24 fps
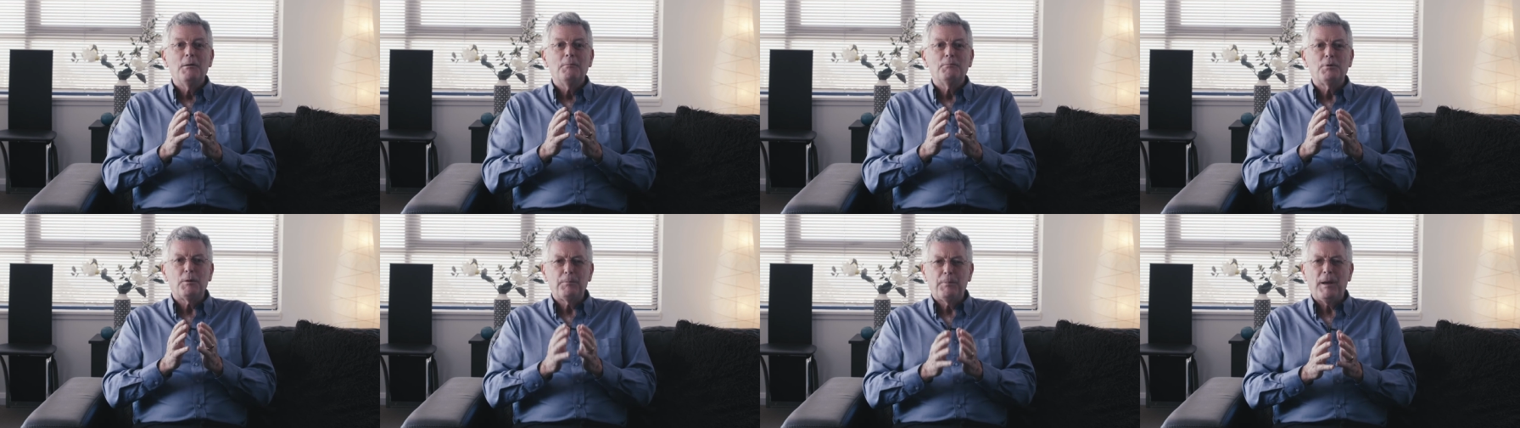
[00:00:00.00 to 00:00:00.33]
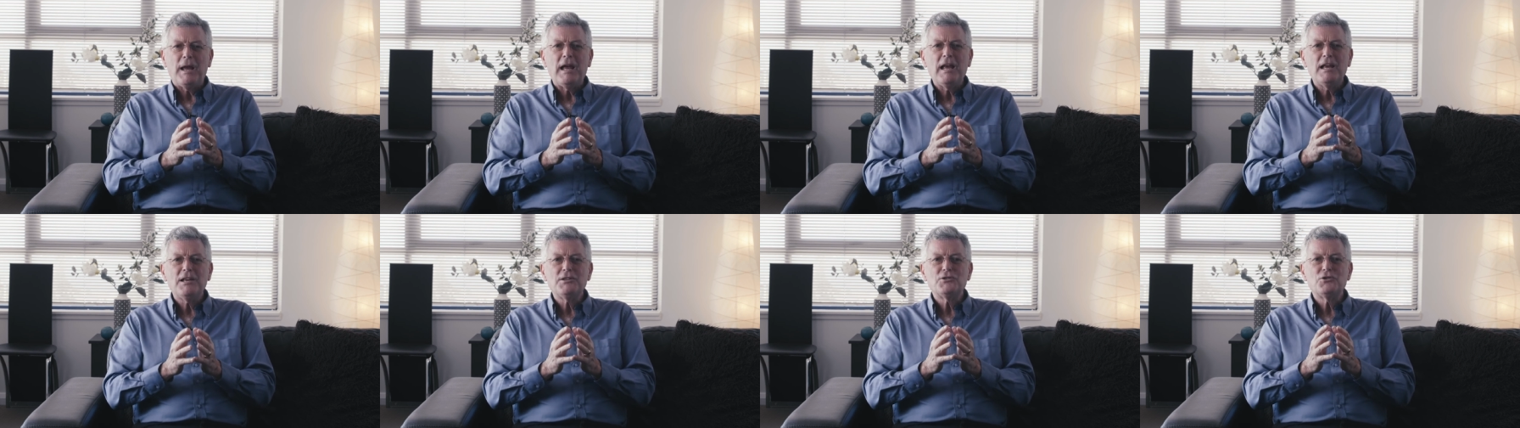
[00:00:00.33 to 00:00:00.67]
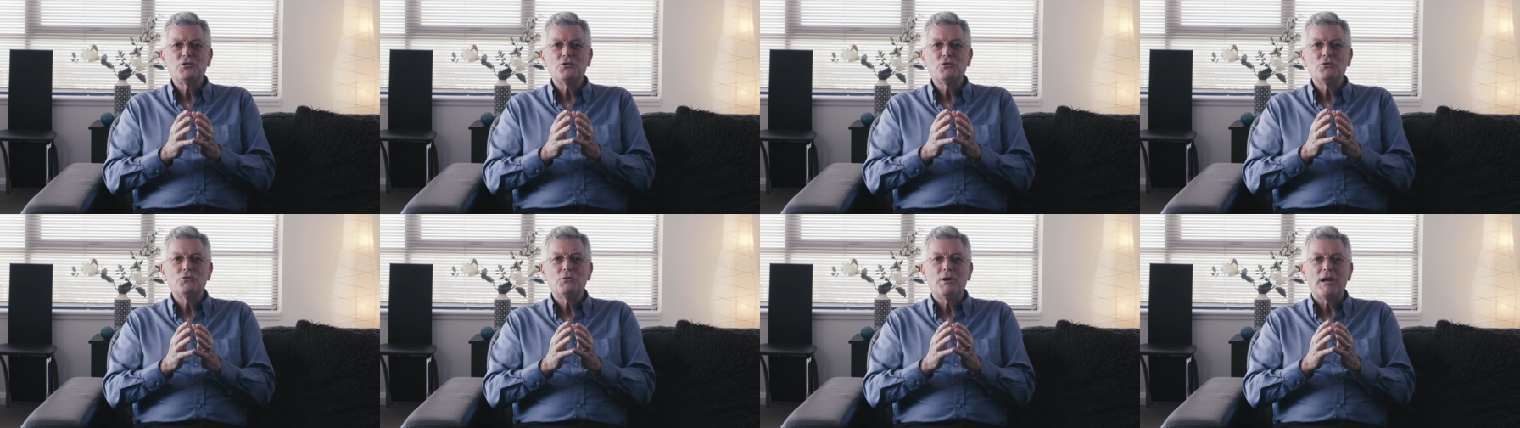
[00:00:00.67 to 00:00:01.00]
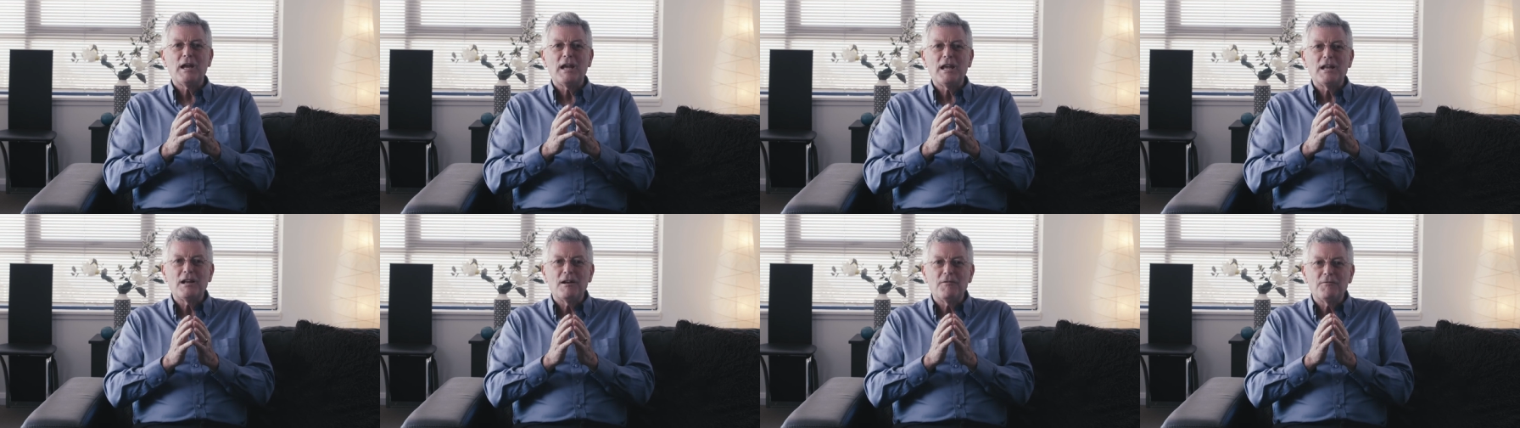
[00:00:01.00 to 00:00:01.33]
prepares you
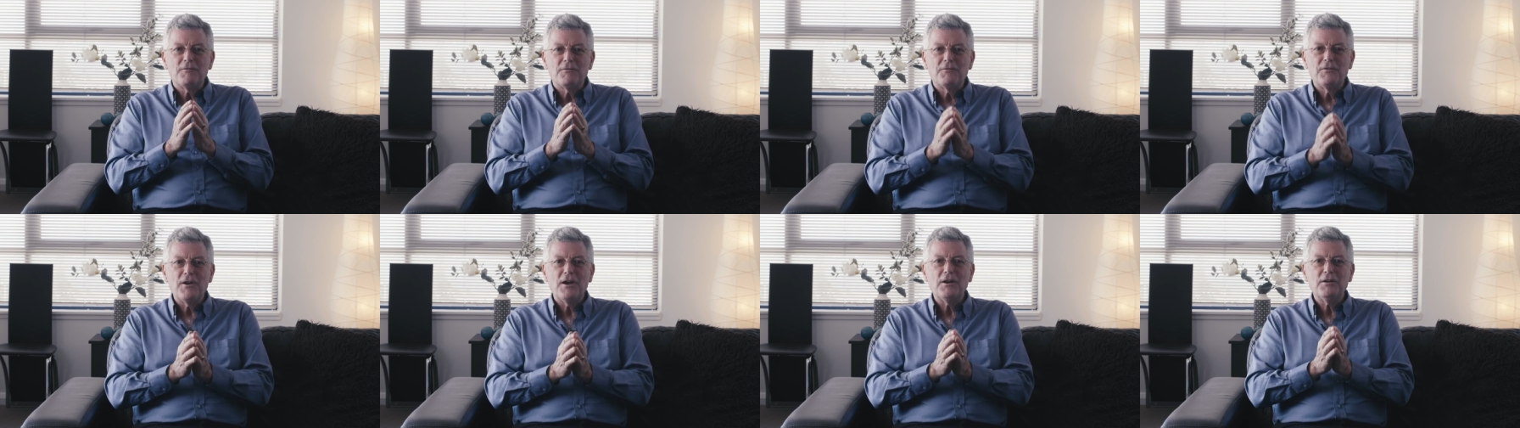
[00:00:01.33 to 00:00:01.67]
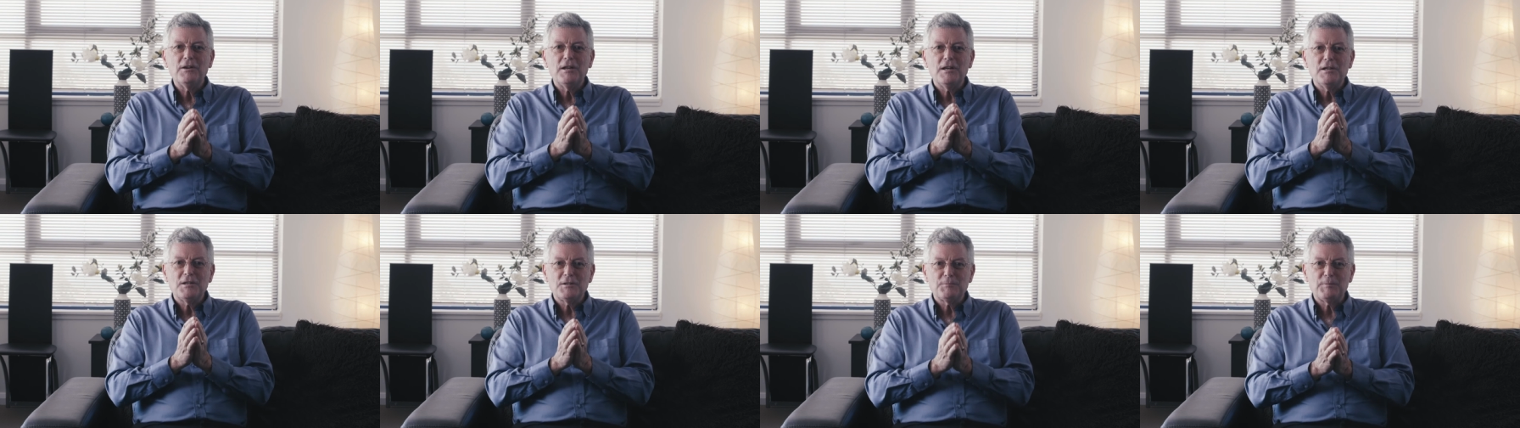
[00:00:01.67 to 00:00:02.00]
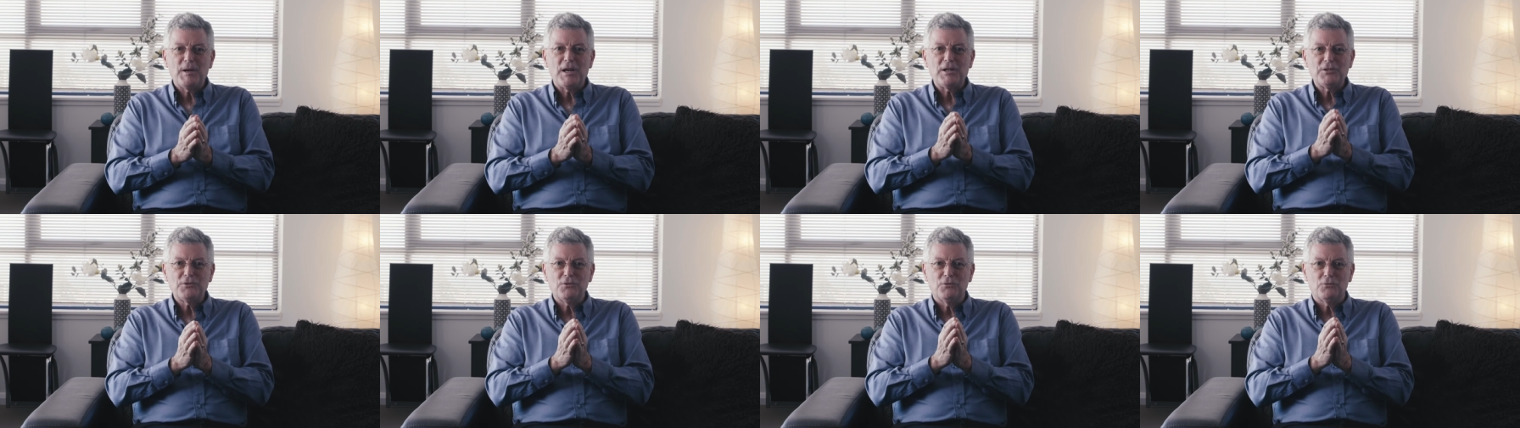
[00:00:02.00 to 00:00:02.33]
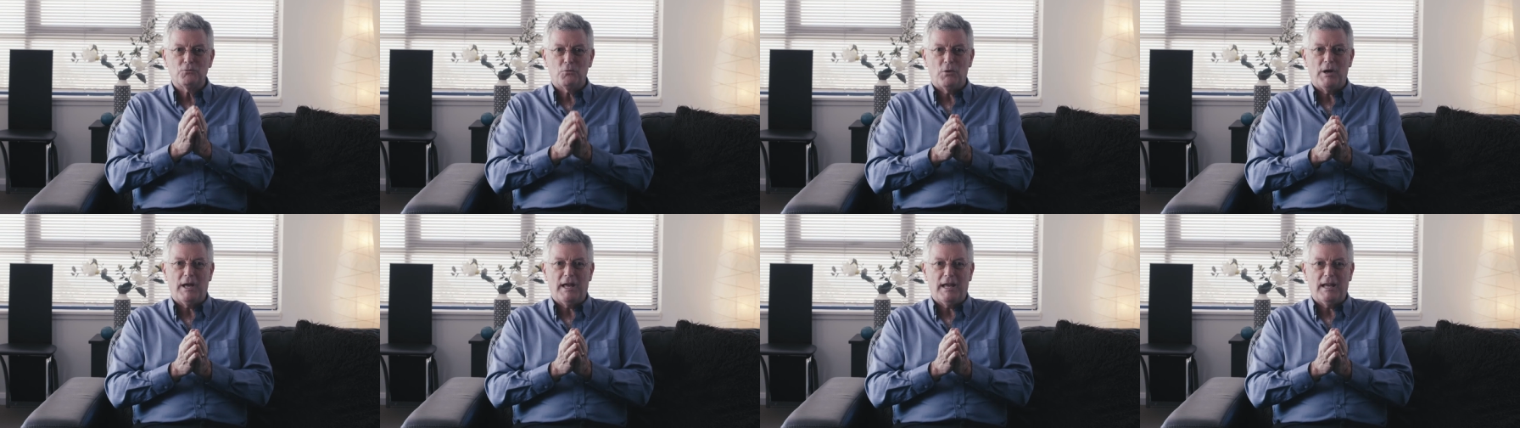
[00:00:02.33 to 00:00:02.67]
in a very special
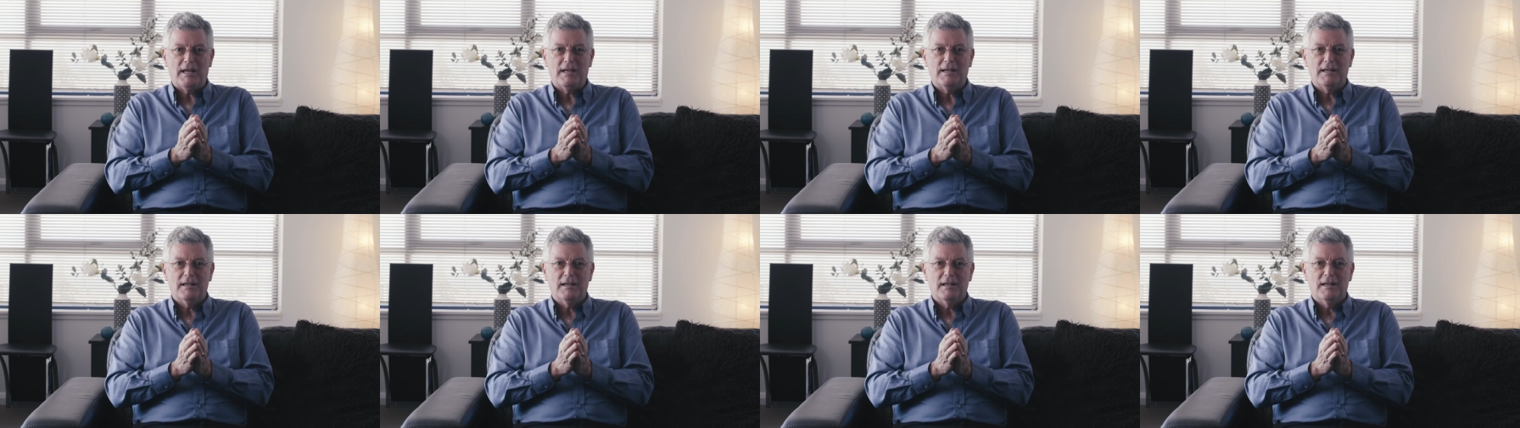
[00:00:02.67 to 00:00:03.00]
way